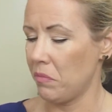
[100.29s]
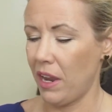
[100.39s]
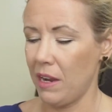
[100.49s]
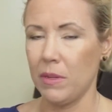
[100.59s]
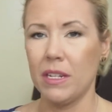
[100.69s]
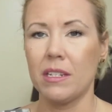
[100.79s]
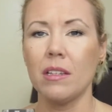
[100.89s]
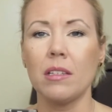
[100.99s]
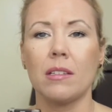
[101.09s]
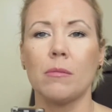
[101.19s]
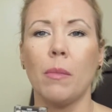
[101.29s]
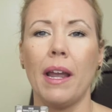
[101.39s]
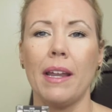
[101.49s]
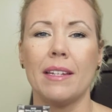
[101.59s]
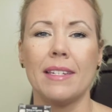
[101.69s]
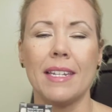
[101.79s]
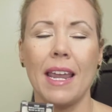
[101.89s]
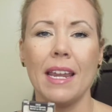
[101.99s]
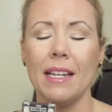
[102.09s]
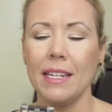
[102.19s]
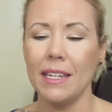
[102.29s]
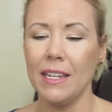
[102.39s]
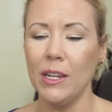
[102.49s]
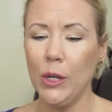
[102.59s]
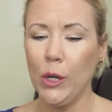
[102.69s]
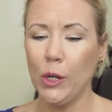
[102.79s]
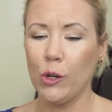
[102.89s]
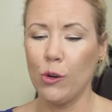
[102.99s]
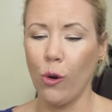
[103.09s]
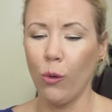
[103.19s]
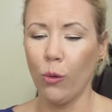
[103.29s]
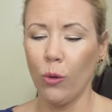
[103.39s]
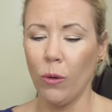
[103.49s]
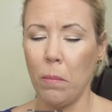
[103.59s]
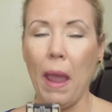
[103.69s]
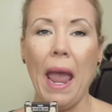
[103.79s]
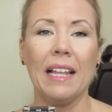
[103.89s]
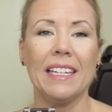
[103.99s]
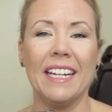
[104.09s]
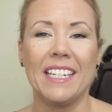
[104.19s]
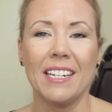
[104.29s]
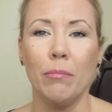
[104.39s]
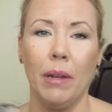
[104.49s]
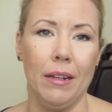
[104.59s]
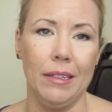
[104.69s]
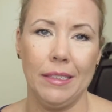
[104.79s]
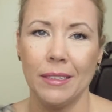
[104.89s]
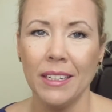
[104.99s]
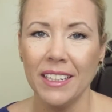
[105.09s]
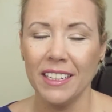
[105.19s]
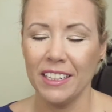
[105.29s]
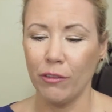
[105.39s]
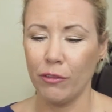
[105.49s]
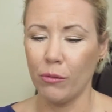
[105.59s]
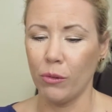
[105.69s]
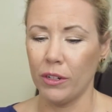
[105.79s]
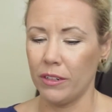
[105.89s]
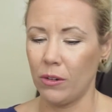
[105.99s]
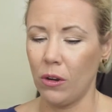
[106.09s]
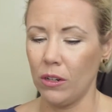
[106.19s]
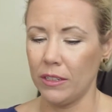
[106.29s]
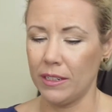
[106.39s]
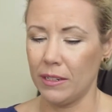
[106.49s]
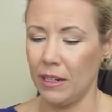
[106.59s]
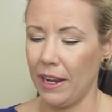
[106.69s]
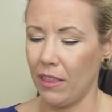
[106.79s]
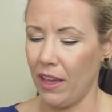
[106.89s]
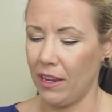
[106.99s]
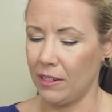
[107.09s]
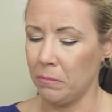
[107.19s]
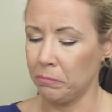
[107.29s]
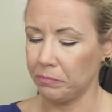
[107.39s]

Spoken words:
I mean, this is my daily go palette, if you want to call it like that.